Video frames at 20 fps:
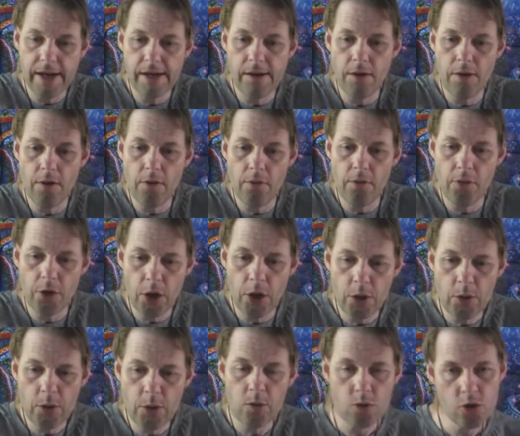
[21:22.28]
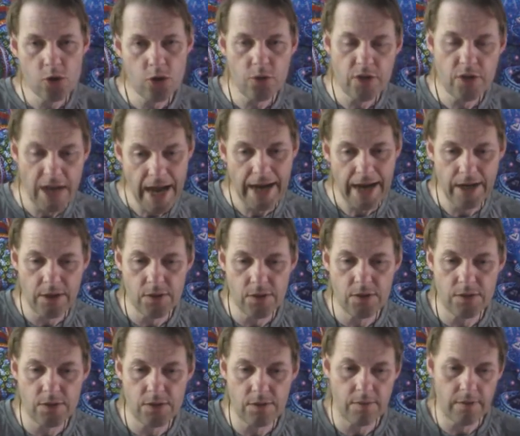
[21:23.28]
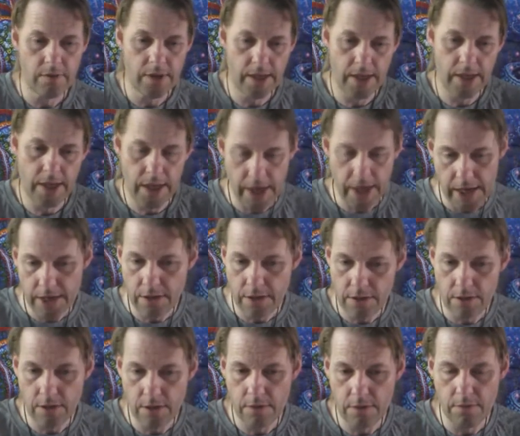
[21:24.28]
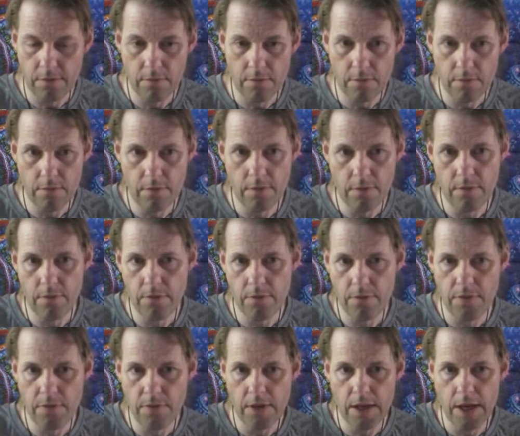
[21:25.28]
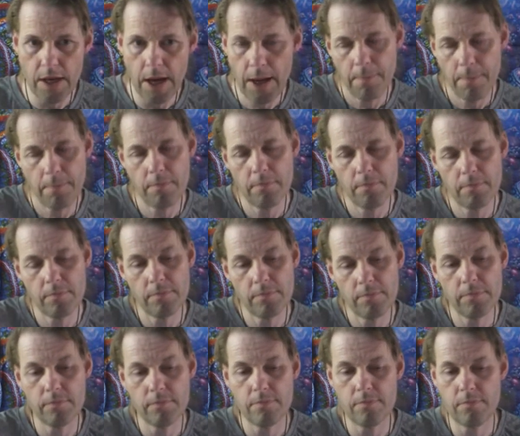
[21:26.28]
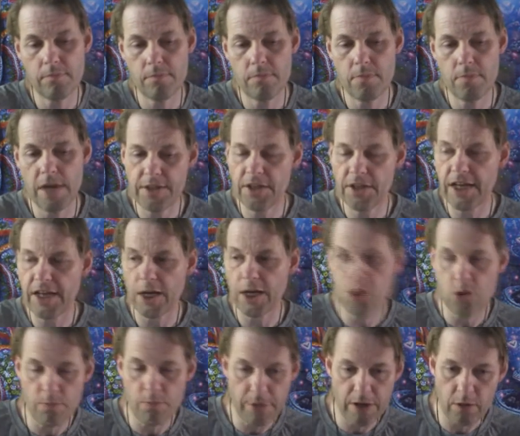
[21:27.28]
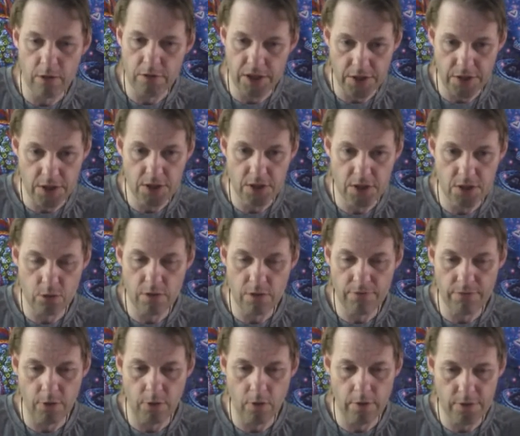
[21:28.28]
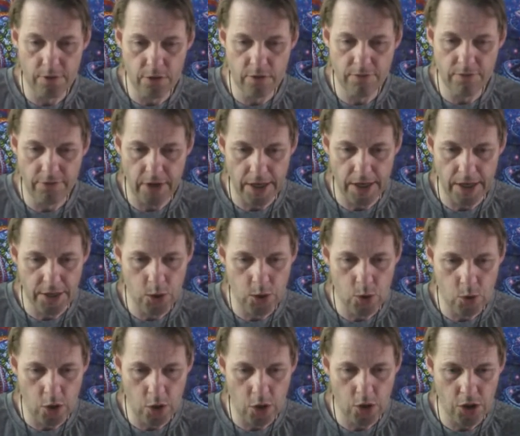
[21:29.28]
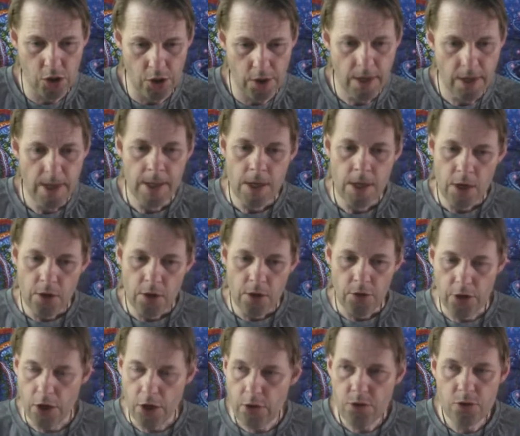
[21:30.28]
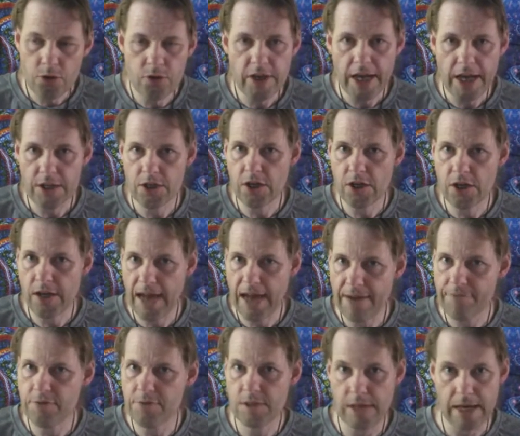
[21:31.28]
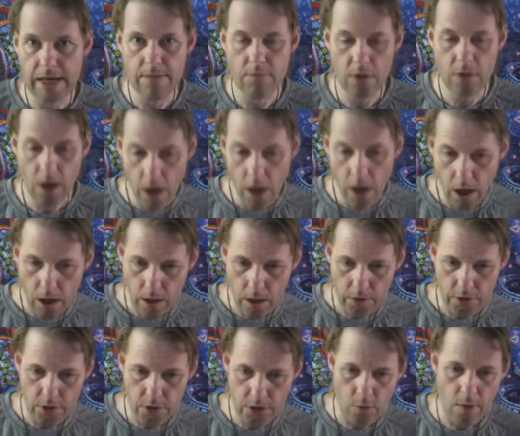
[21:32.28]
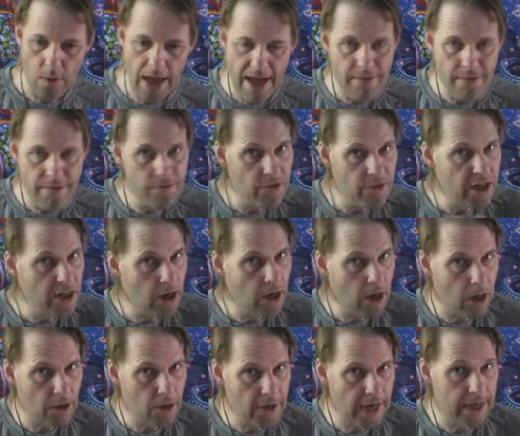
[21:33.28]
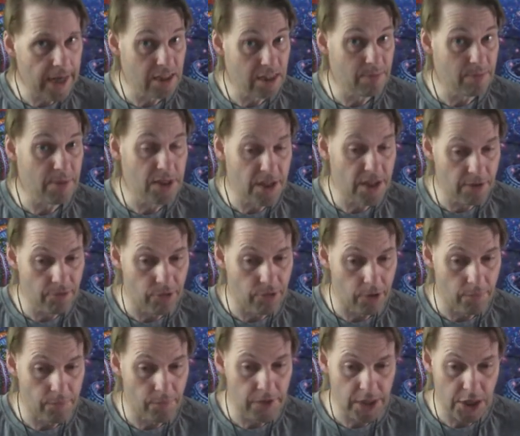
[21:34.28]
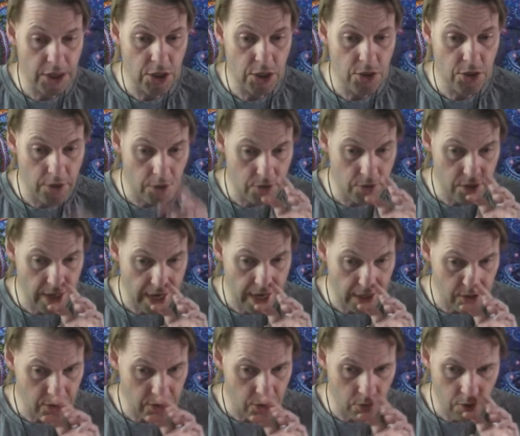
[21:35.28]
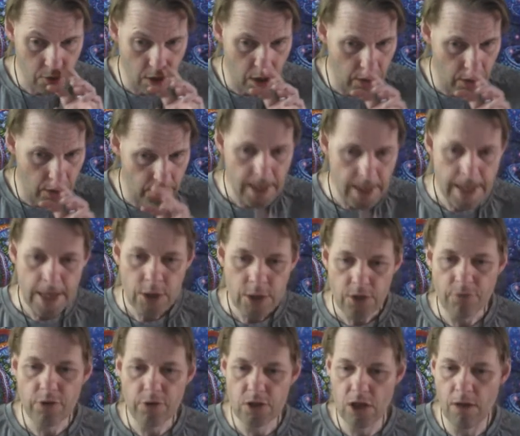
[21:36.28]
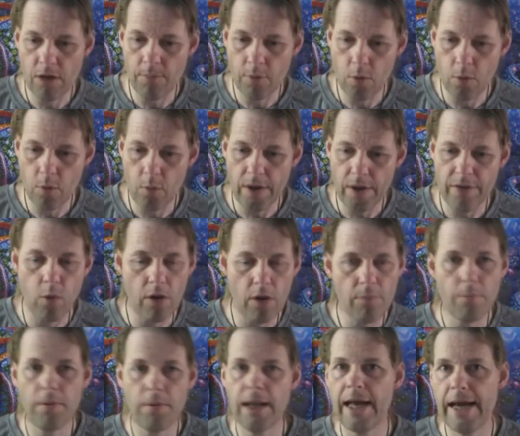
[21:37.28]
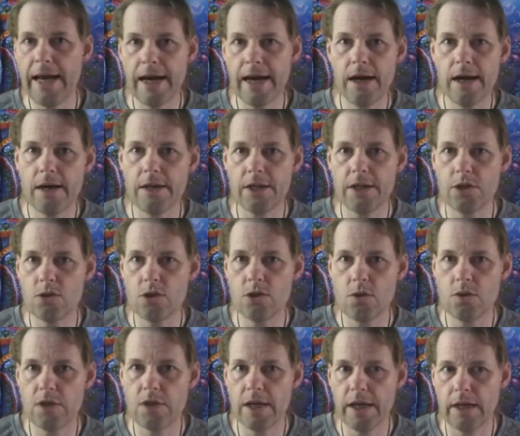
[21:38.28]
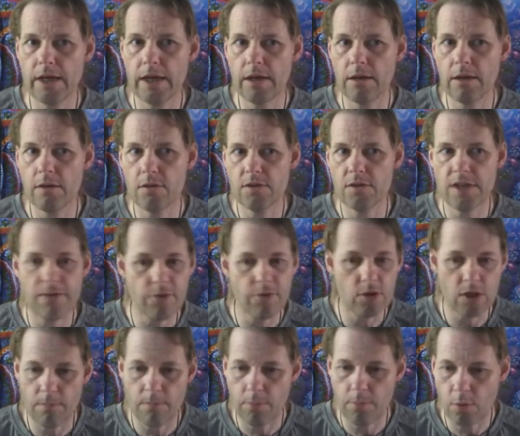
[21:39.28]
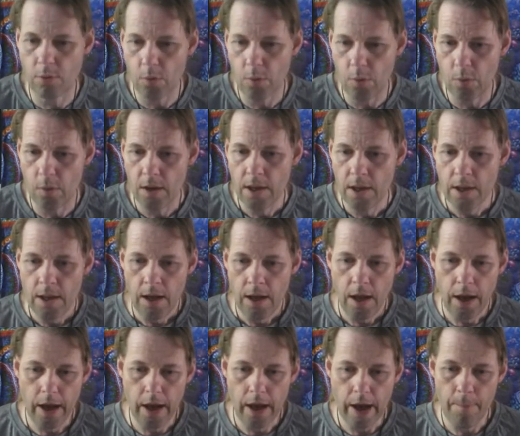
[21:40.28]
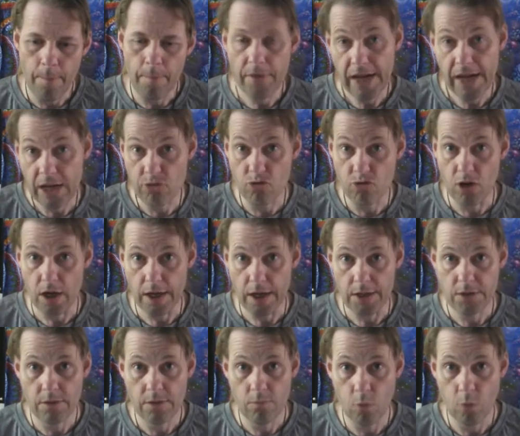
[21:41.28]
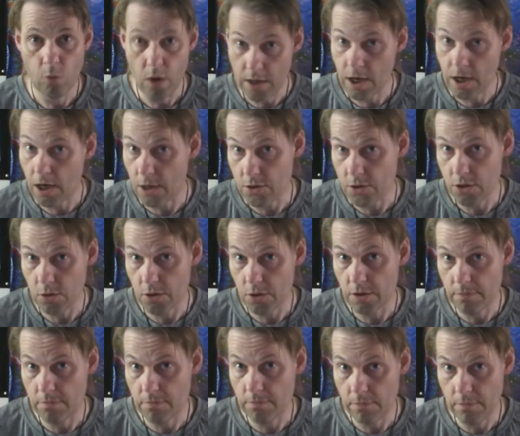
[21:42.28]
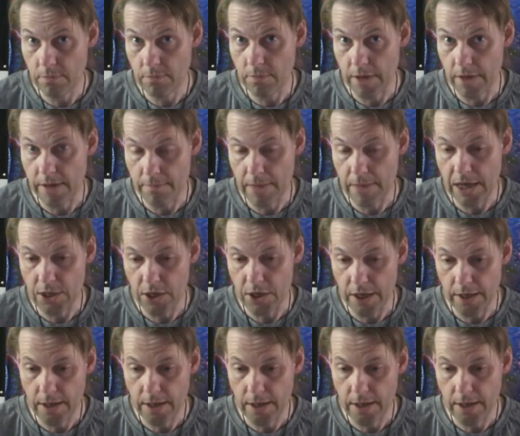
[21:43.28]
no 2 decks in the decks you build in this unified construction, no 2 decks can have the same card. So every card has to be different in each of those decks. So you can't. So for example, if one player is using, say for example, Naturalize, one of the cards that you can in Magic,